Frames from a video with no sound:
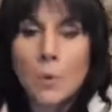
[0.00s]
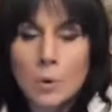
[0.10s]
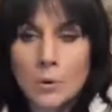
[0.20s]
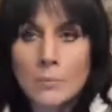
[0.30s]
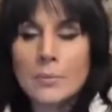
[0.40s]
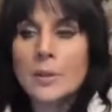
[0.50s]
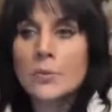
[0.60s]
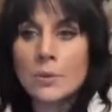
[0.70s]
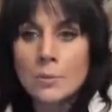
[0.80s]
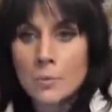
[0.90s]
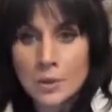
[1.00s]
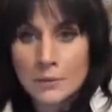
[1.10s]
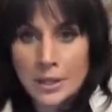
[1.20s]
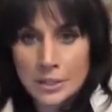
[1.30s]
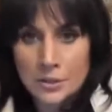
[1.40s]
Purim is from the
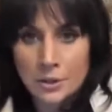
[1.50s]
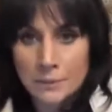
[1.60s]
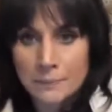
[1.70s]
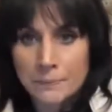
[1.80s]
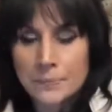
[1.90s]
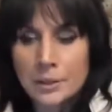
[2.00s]
book of Esther.